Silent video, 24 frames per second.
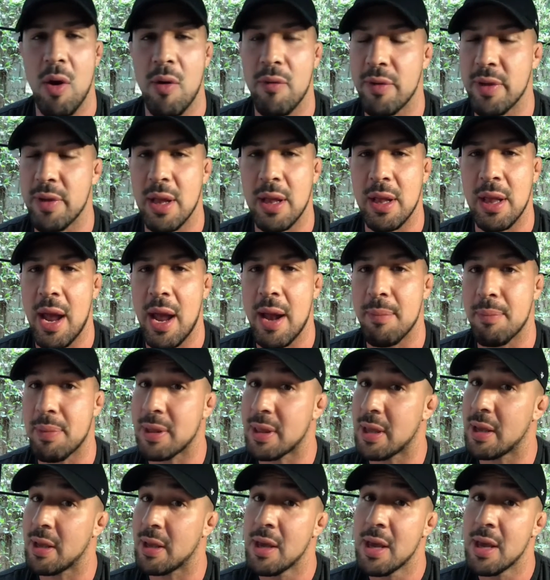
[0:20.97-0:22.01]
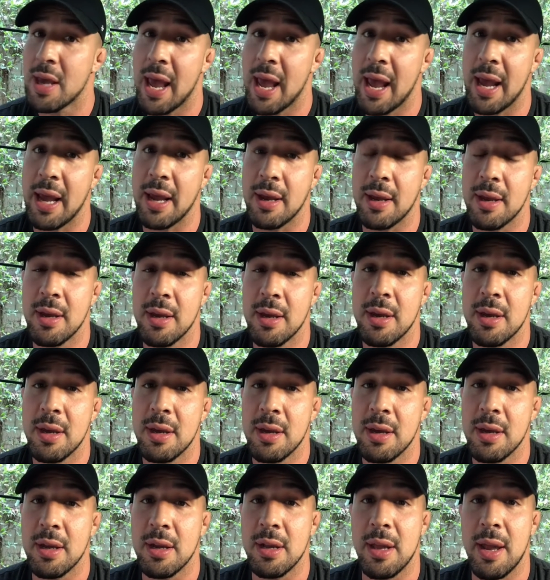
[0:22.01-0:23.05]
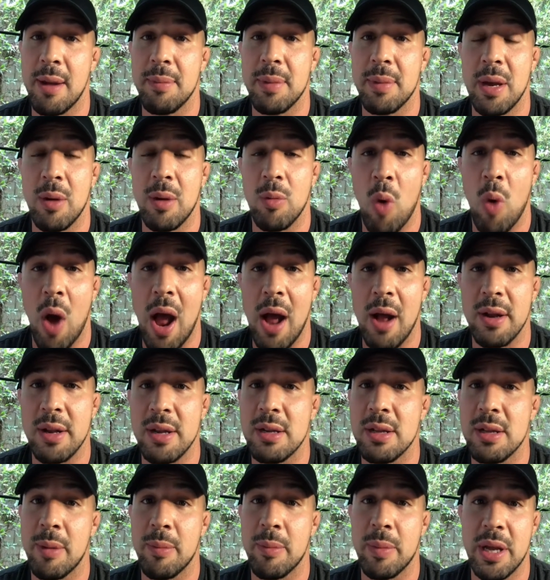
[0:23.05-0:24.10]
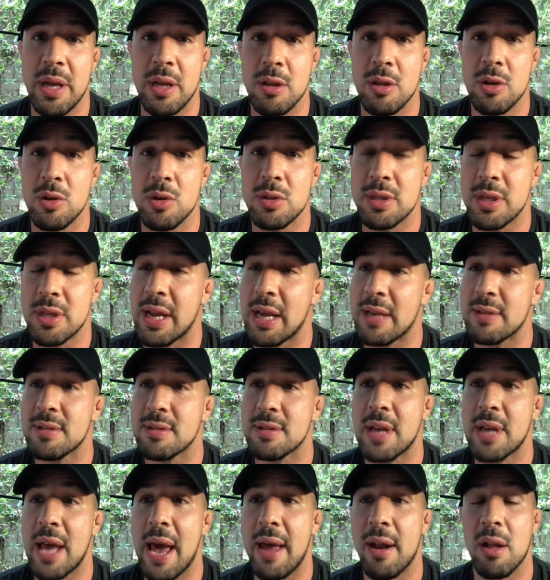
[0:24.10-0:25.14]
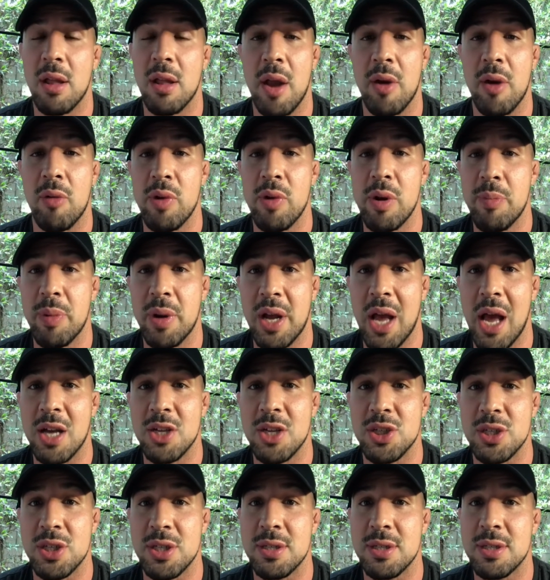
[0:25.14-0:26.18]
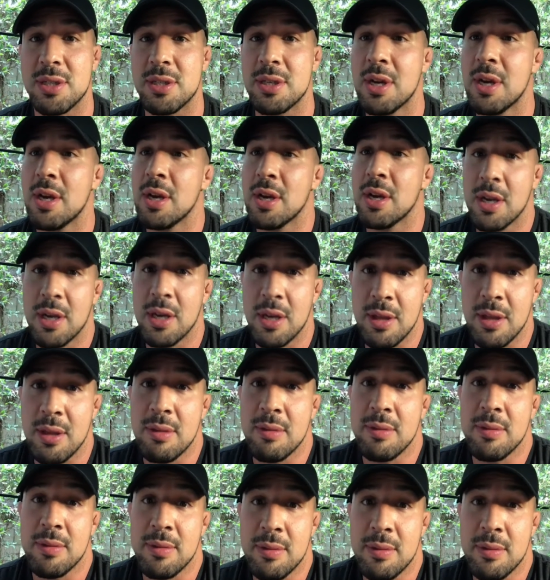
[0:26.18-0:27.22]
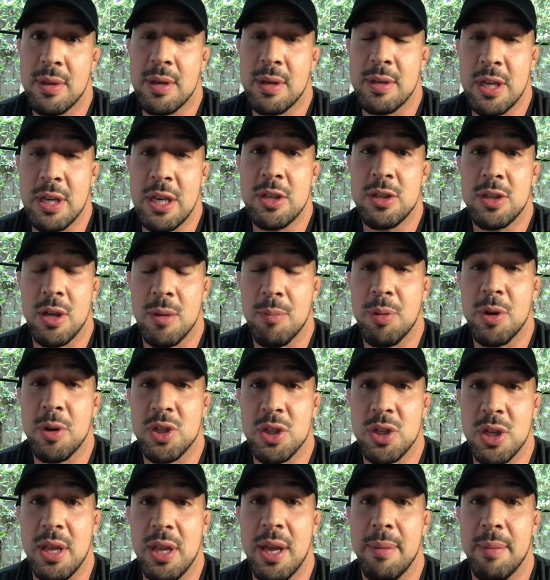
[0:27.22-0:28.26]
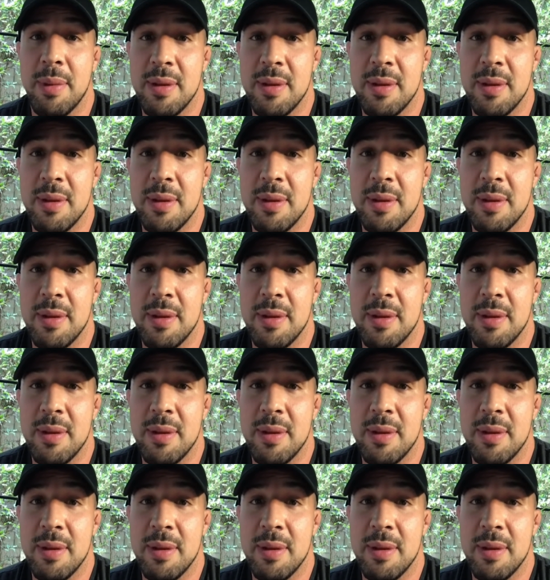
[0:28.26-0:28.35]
I thought Conor did his thing. Khabib was set up to lose this entire thing. He's on an island.